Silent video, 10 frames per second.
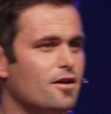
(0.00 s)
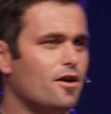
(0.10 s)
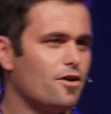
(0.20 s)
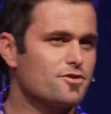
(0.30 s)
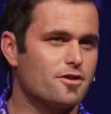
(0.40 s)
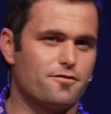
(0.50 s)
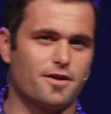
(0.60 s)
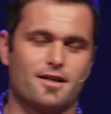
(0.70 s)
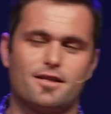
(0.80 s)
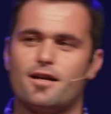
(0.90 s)
I also
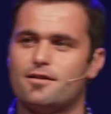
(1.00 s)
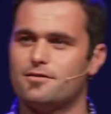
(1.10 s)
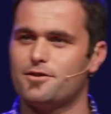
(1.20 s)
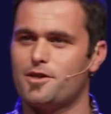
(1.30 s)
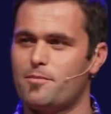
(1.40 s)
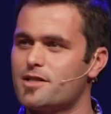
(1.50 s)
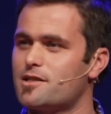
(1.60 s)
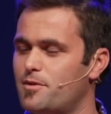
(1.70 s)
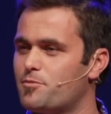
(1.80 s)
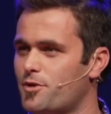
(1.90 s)
figured that he must have
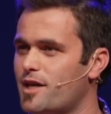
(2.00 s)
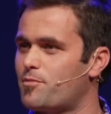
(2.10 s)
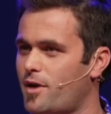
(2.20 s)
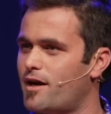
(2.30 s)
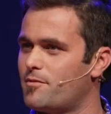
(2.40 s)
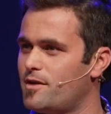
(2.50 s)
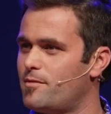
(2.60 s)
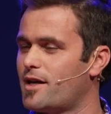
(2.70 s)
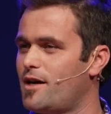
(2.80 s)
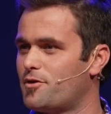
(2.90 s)
been pretty proud of me
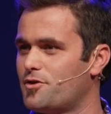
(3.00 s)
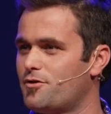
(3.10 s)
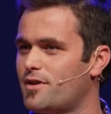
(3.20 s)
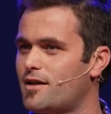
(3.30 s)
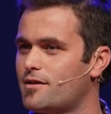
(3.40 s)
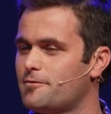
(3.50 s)
being able to do that.